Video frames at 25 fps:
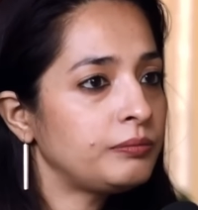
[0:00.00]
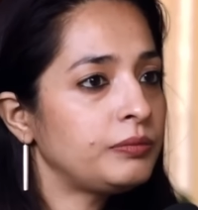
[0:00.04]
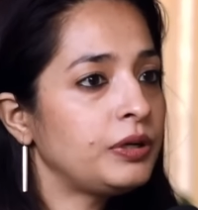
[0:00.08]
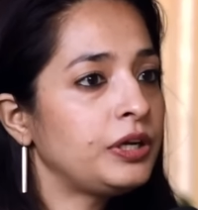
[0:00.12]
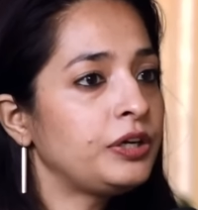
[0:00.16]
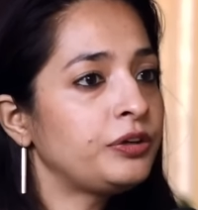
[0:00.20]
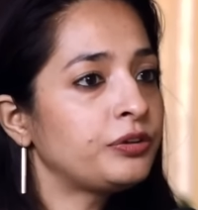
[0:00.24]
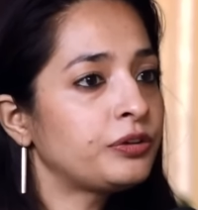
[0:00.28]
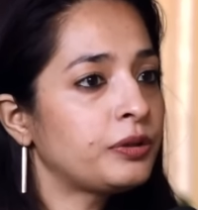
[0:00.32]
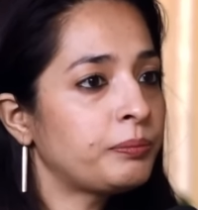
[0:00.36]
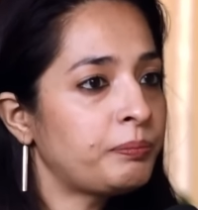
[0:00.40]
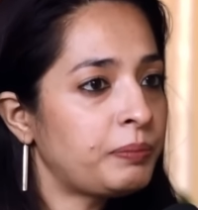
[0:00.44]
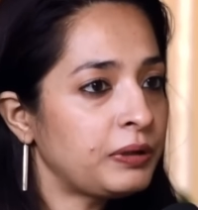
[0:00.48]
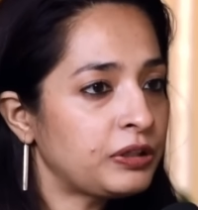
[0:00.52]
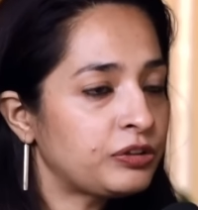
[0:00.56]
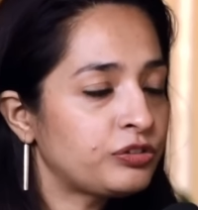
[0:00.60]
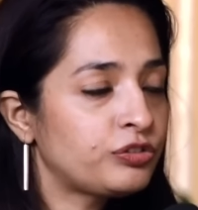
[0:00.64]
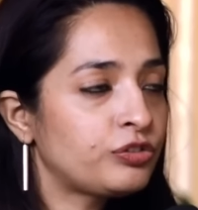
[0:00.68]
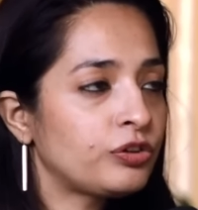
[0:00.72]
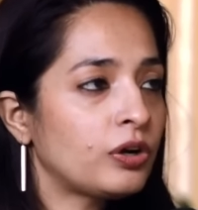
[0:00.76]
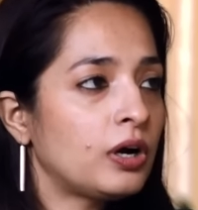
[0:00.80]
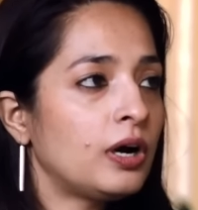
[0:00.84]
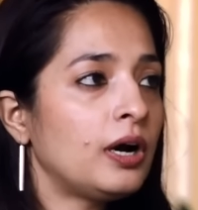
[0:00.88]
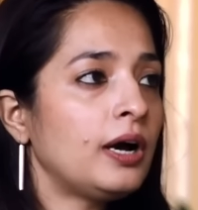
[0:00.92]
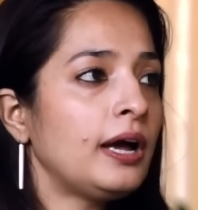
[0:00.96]
into the
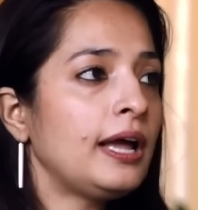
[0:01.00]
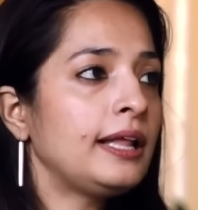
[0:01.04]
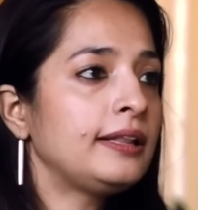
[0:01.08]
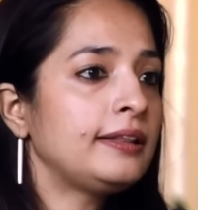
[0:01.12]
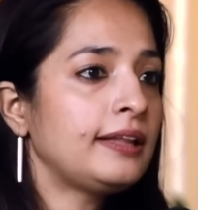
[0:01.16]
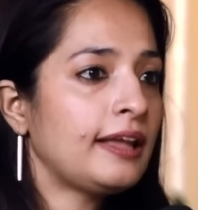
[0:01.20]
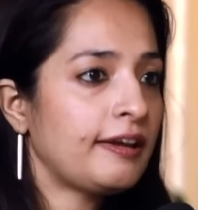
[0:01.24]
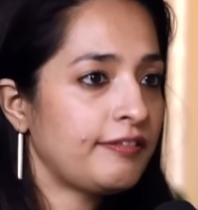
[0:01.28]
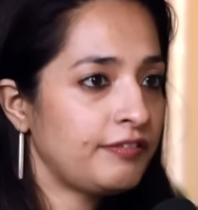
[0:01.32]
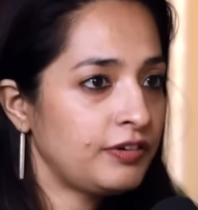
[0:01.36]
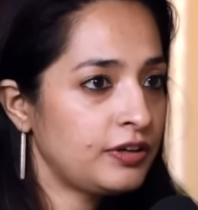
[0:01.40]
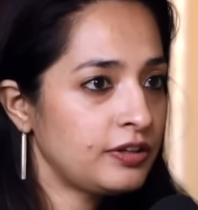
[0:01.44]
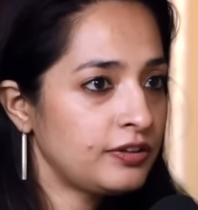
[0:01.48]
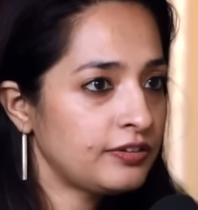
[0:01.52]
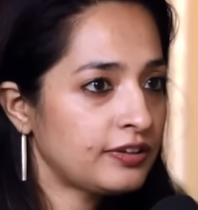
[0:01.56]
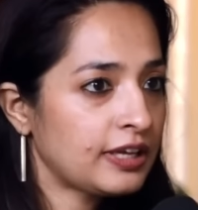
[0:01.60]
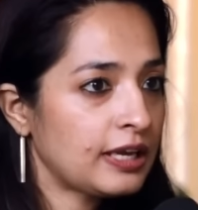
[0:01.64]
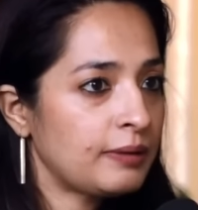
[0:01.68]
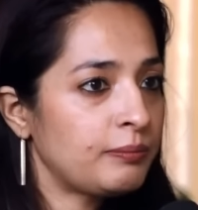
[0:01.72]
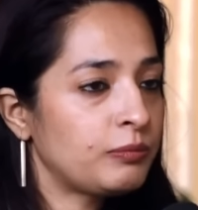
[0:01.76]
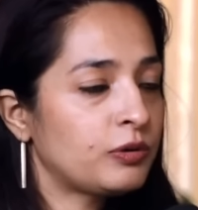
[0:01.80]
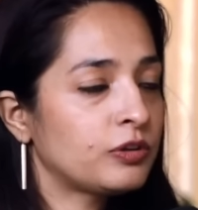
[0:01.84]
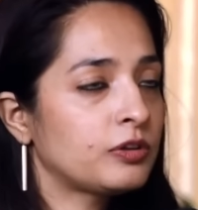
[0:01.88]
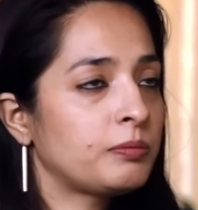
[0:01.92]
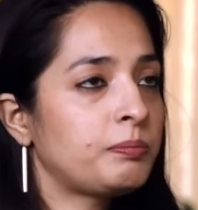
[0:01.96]
picture and the evidence
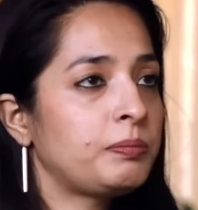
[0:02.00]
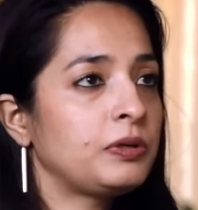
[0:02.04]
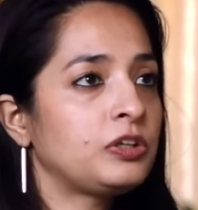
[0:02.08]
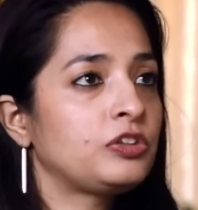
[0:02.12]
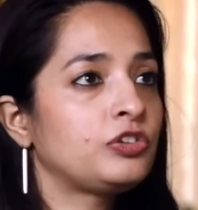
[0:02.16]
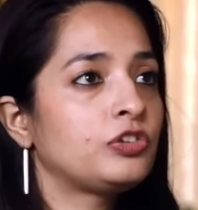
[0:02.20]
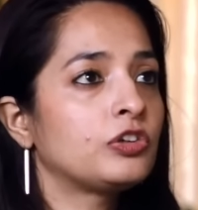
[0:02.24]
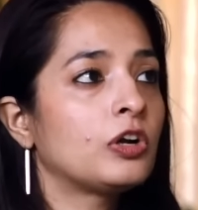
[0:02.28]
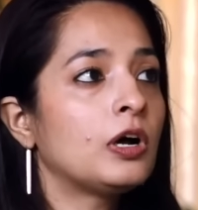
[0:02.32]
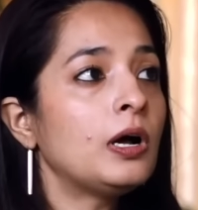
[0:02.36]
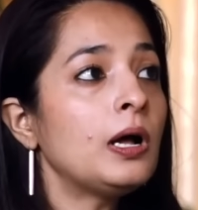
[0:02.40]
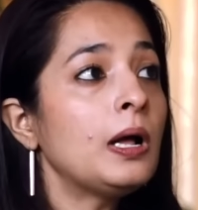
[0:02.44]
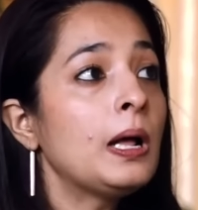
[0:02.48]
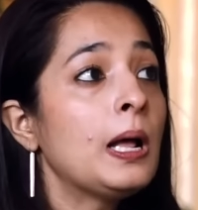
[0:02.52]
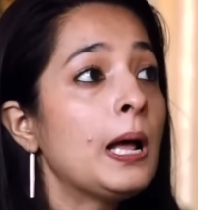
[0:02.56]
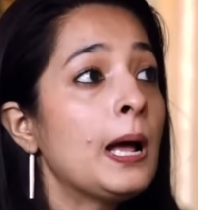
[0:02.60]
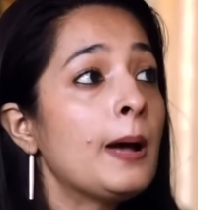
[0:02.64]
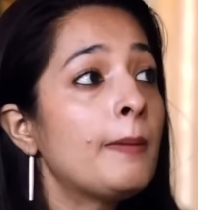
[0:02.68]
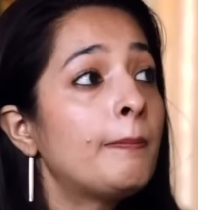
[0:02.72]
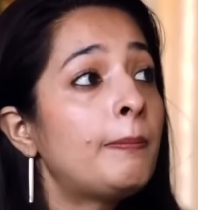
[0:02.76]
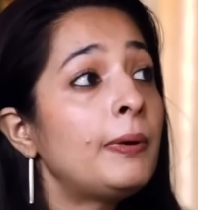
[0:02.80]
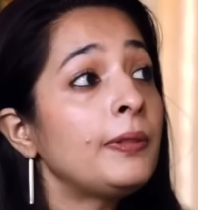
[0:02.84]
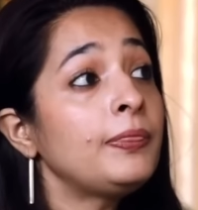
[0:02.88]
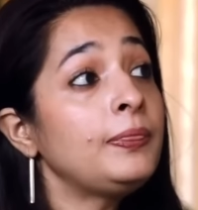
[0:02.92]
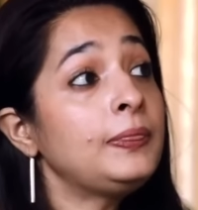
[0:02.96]
came to the picture
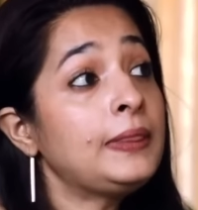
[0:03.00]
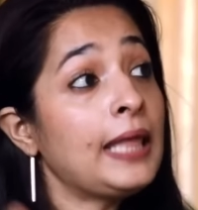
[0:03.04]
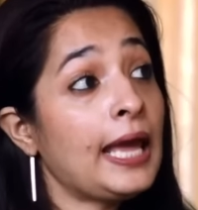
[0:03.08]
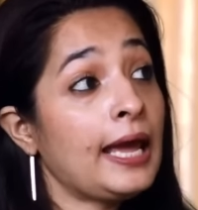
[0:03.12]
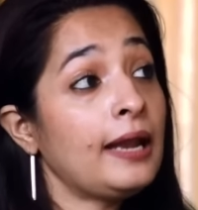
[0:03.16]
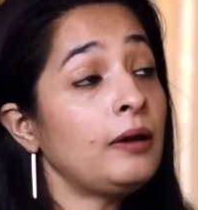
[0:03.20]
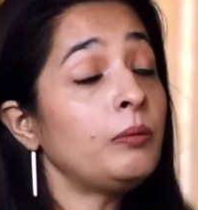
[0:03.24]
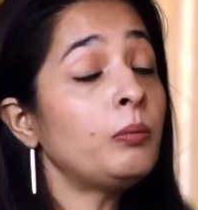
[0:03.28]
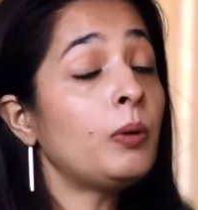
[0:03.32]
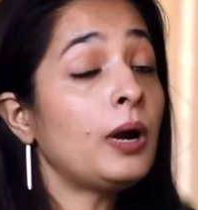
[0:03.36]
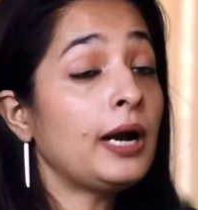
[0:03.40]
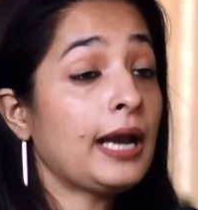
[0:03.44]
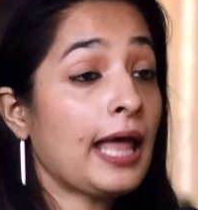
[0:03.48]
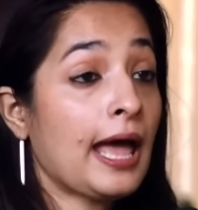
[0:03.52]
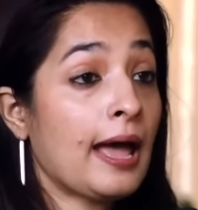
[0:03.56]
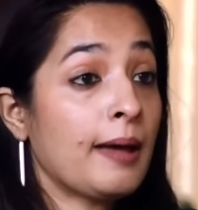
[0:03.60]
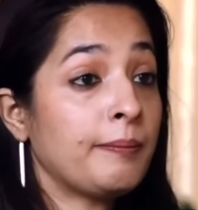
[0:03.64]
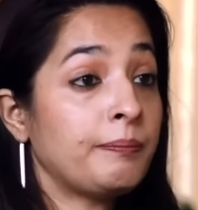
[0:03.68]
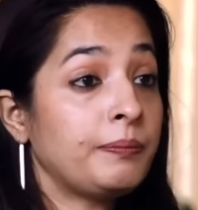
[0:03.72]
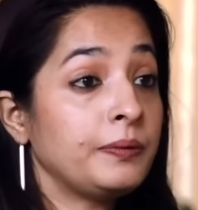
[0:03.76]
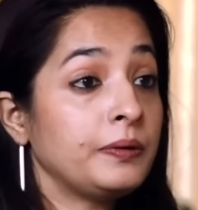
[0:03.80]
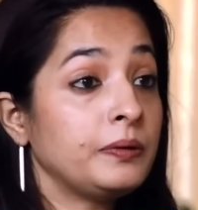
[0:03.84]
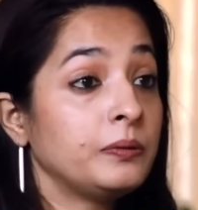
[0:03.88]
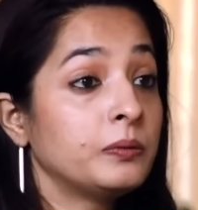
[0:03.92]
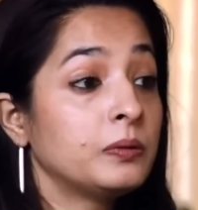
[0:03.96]
but then what
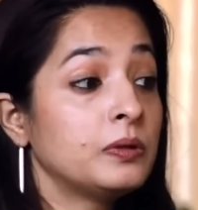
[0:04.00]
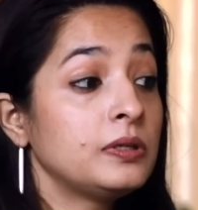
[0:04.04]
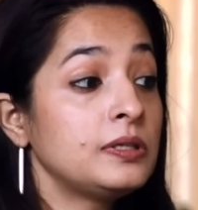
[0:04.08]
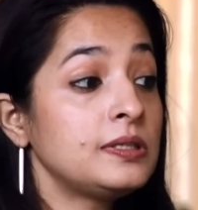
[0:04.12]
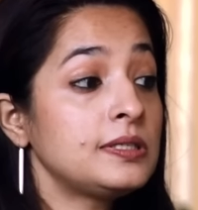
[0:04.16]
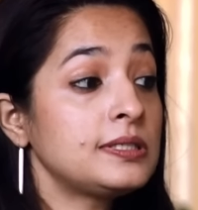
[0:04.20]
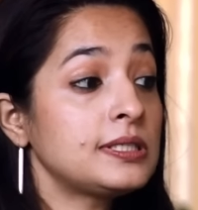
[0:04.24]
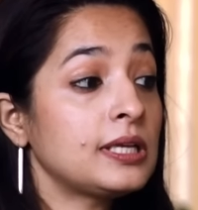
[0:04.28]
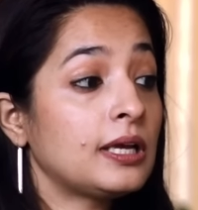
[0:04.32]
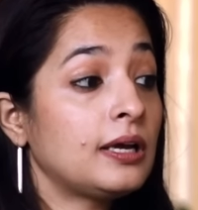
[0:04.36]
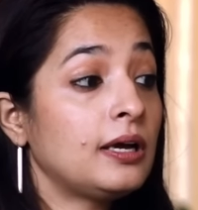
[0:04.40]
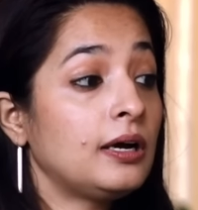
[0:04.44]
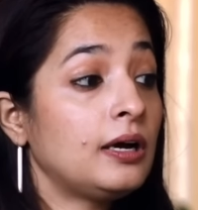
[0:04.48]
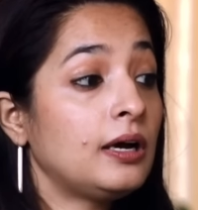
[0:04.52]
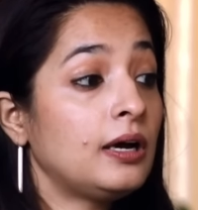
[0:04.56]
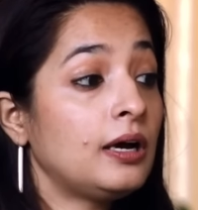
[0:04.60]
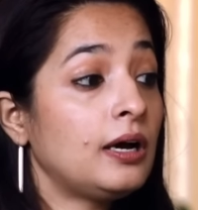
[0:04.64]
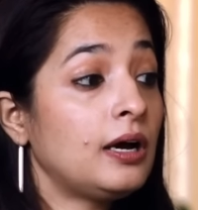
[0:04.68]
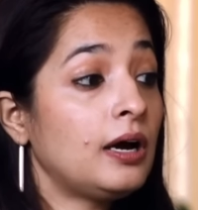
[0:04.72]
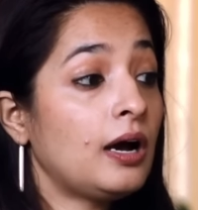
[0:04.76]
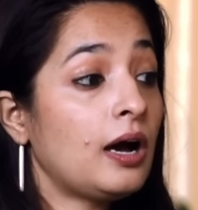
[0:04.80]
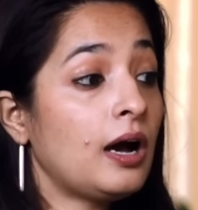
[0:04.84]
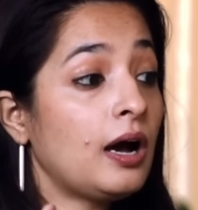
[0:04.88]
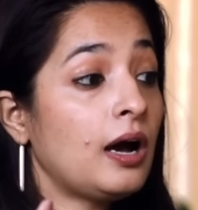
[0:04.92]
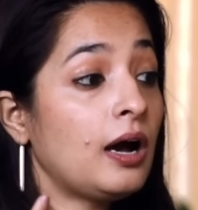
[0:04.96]
happened was
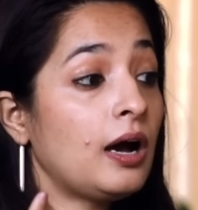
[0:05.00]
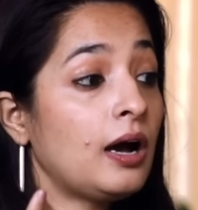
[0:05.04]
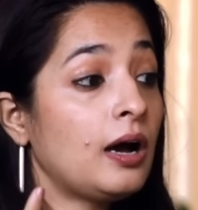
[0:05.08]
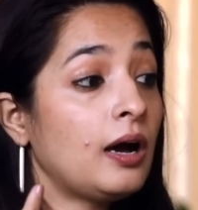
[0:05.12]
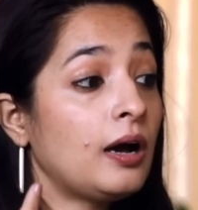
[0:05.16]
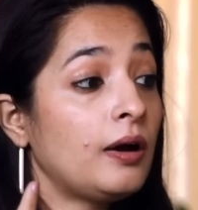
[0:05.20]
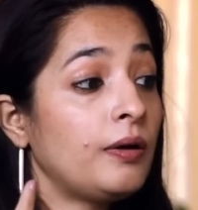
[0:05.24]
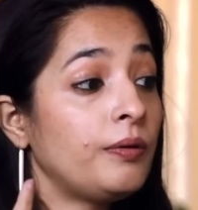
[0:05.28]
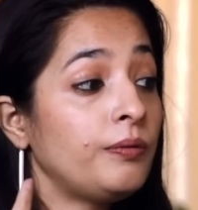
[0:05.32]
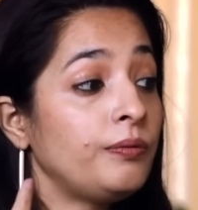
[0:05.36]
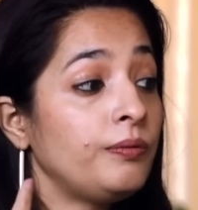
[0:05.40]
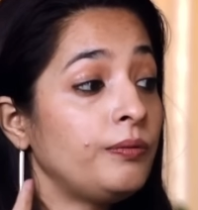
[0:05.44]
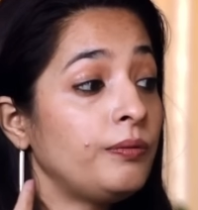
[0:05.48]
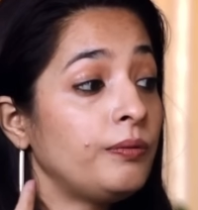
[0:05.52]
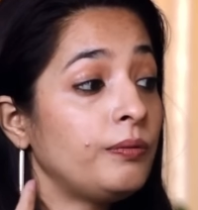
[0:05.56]
uh,